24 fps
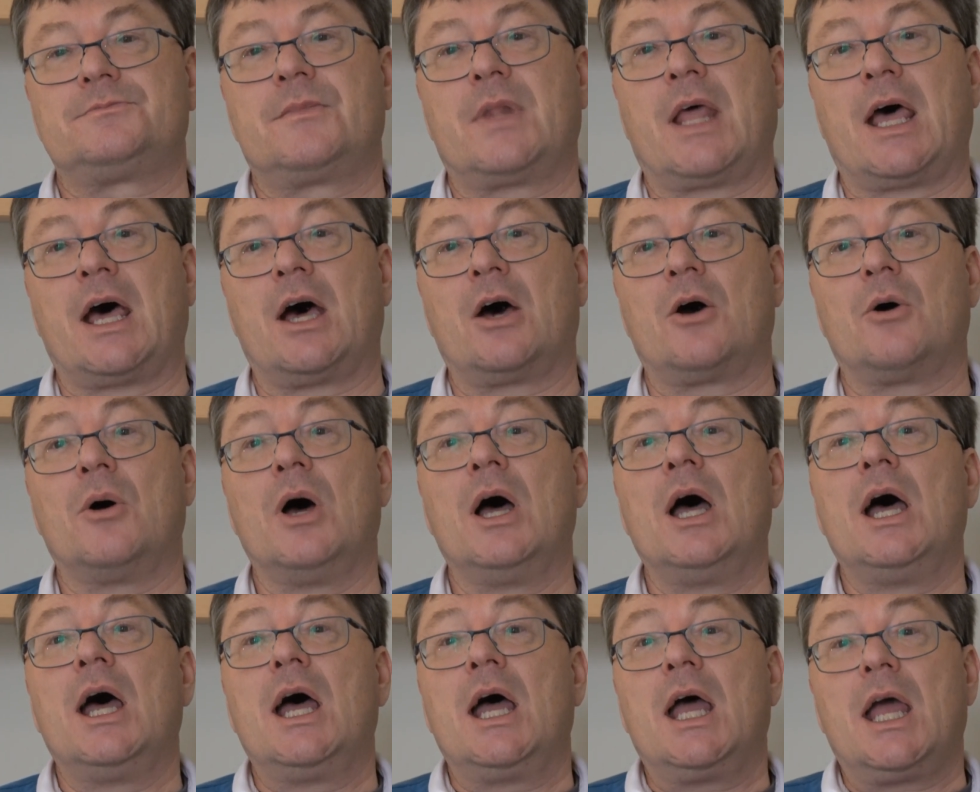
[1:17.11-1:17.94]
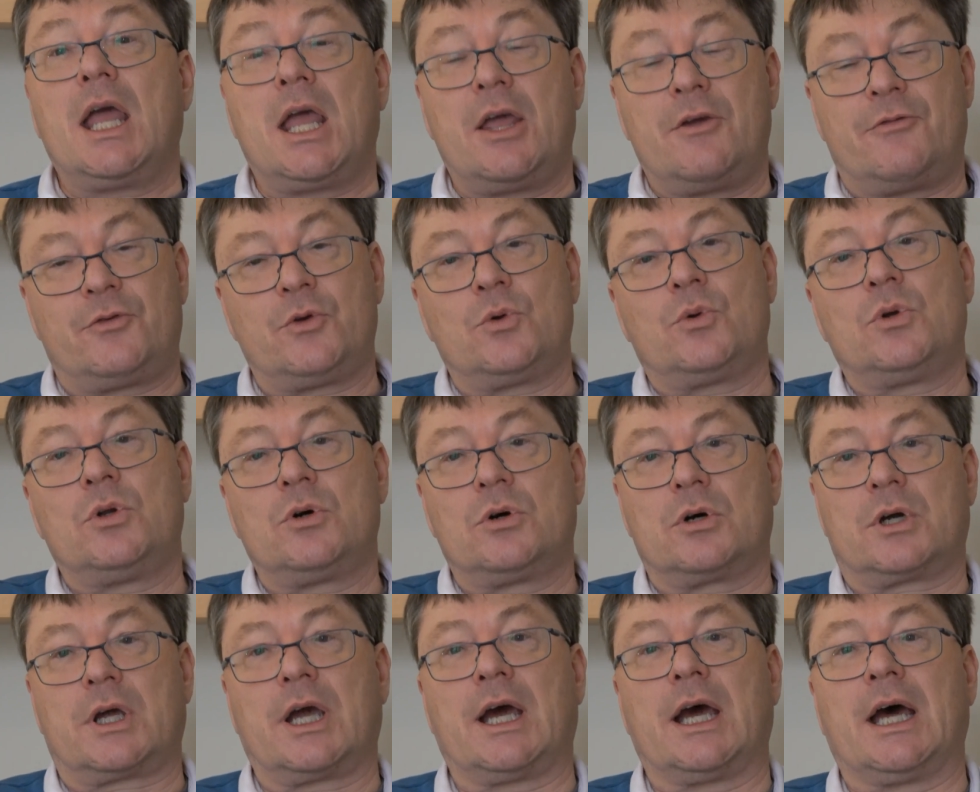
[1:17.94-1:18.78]
Now, if you
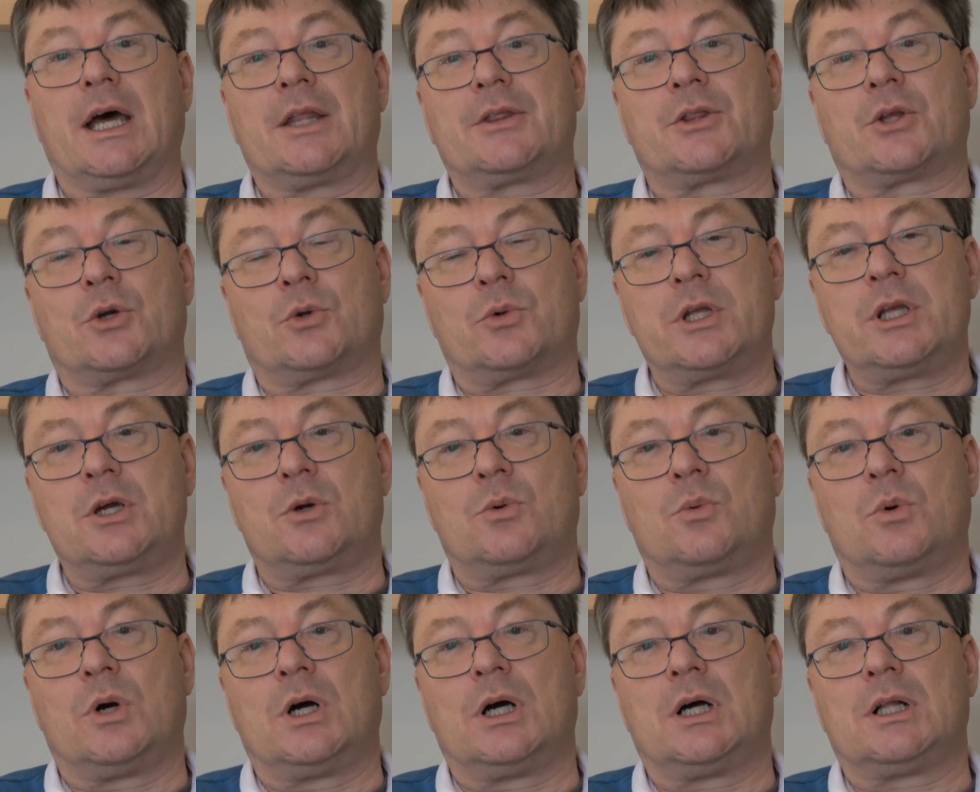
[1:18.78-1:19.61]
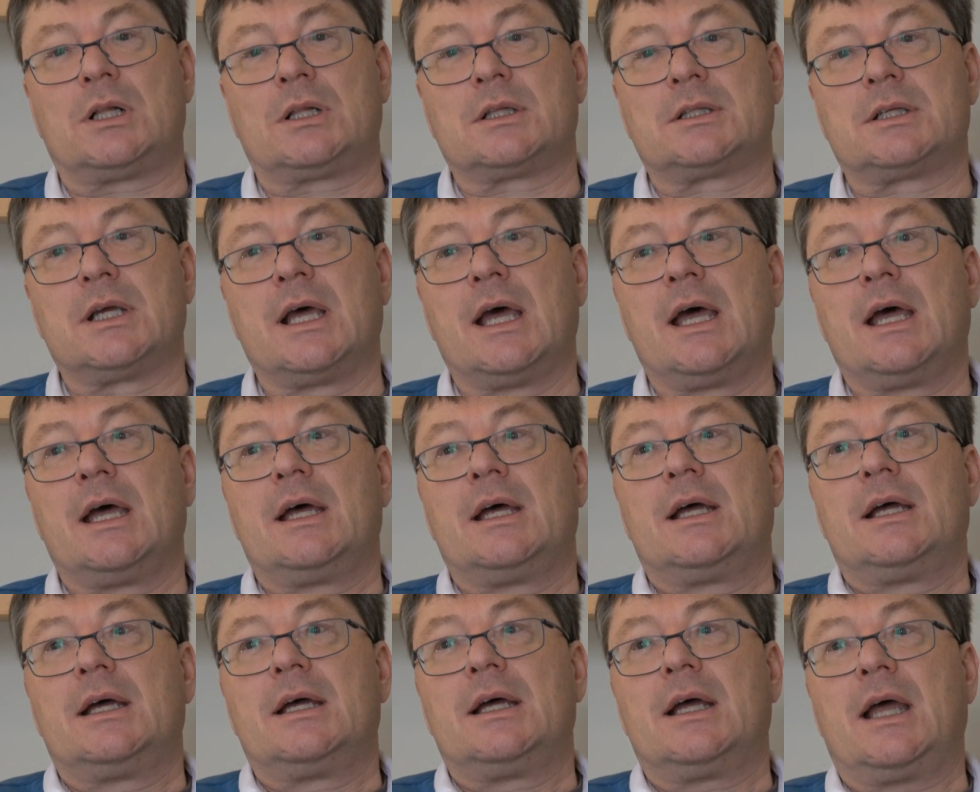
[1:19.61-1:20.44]
look at the Greek world,
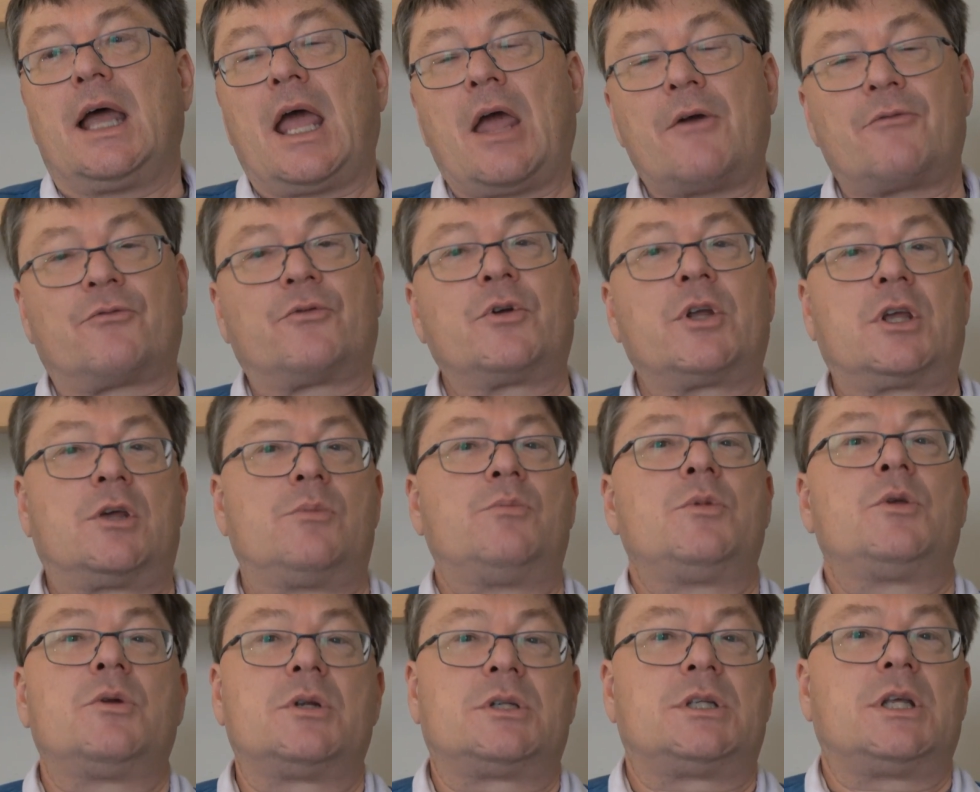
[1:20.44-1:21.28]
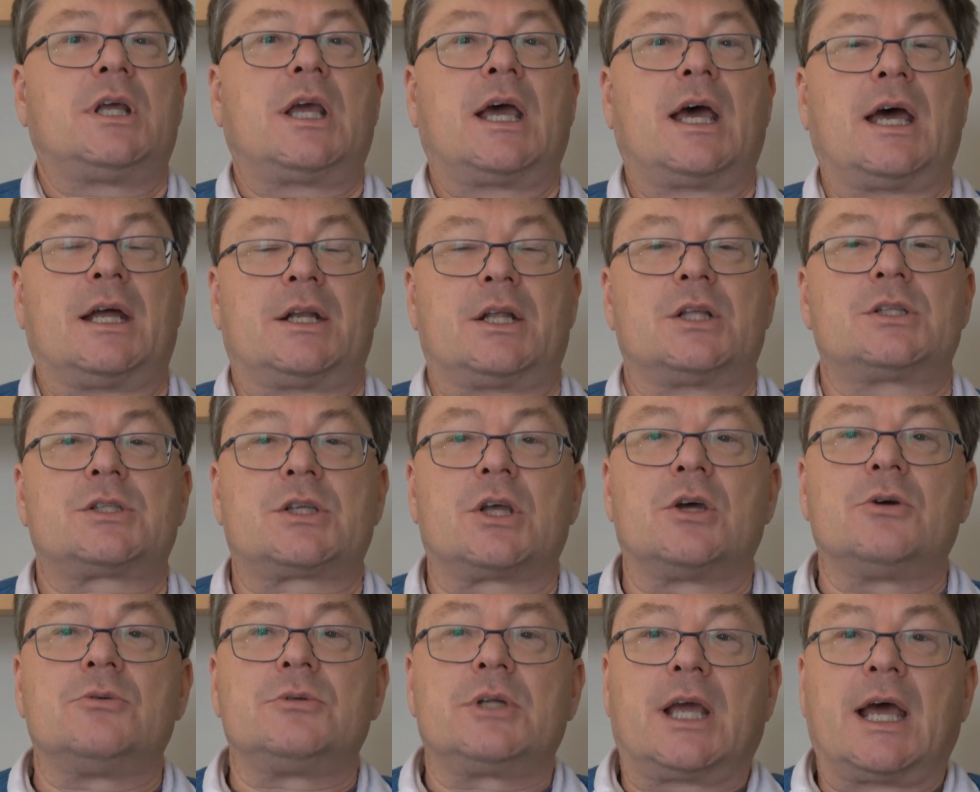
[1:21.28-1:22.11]
every community had its
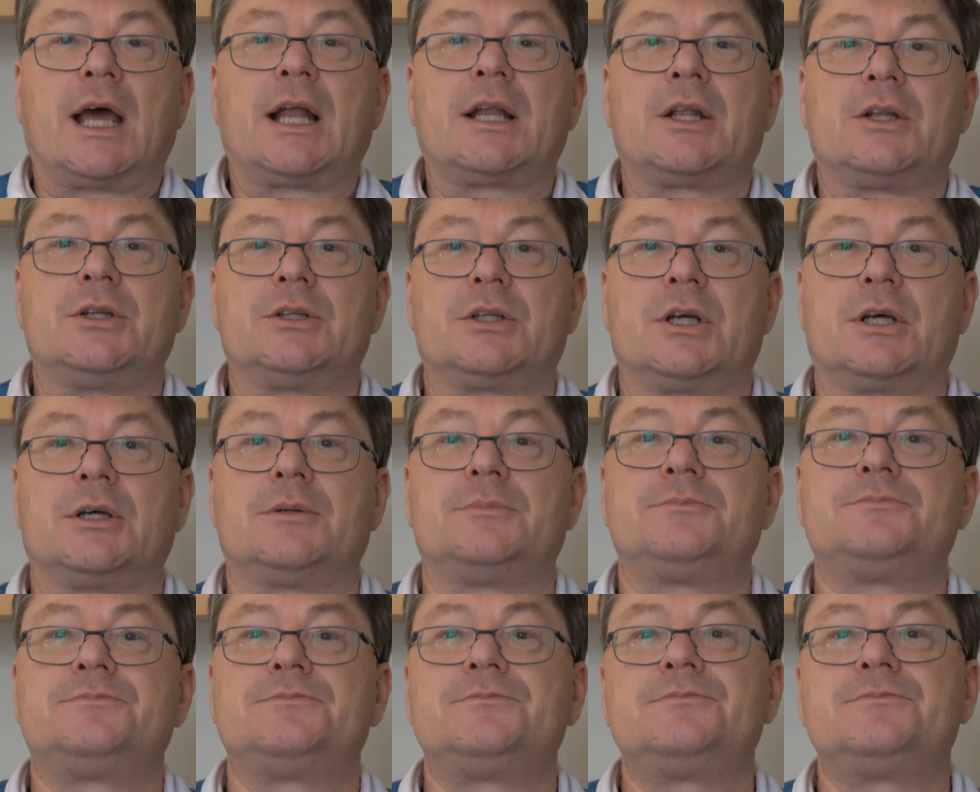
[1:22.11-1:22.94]
own calendar.